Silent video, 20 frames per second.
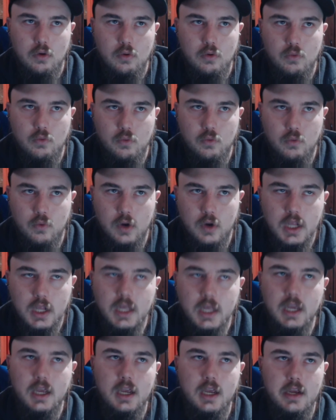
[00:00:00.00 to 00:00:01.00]

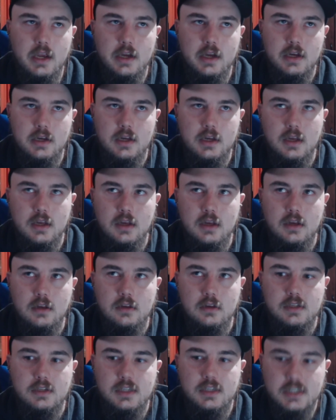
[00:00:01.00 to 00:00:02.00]
really
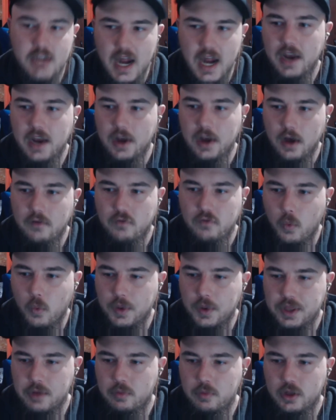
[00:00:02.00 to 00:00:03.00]
stand up for
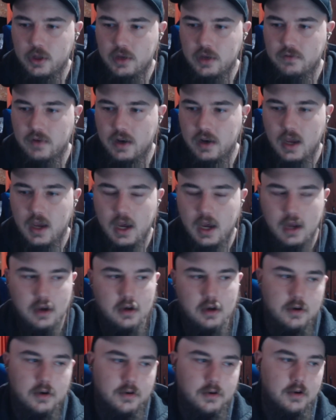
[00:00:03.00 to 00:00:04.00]
what they believe in.
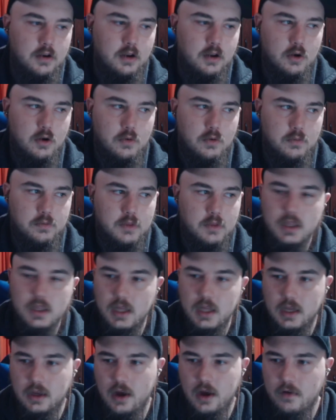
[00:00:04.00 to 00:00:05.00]
And, you
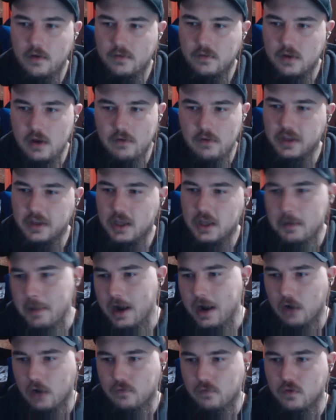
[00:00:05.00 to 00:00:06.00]
know, you have, like, the
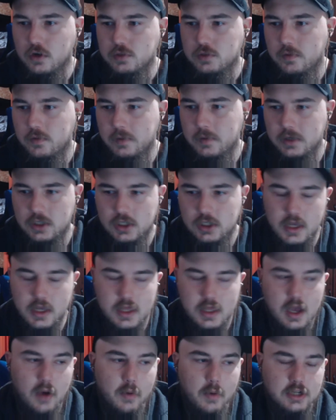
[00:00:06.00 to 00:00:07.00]
America First movement and shit like
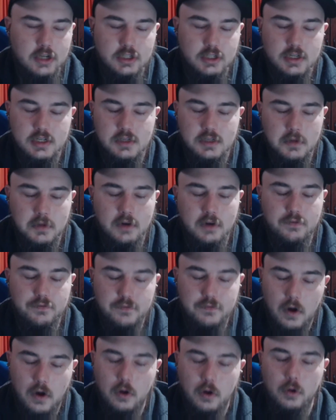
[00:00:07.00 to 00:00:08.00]
that. We actually need somebody to
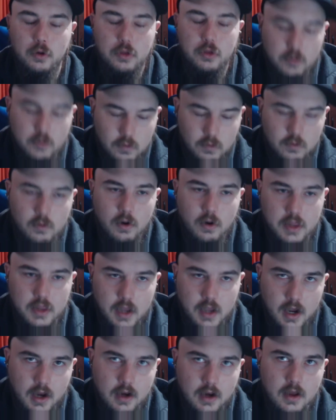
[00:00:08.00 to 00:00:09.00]
follow through on
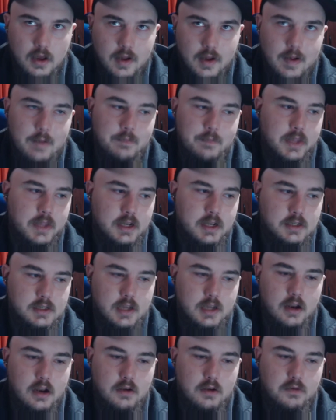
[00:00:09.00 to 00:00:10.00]
that
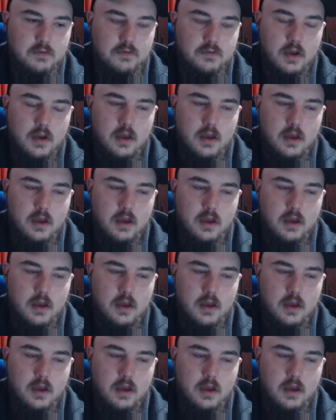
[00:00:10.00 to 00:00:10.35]
instead of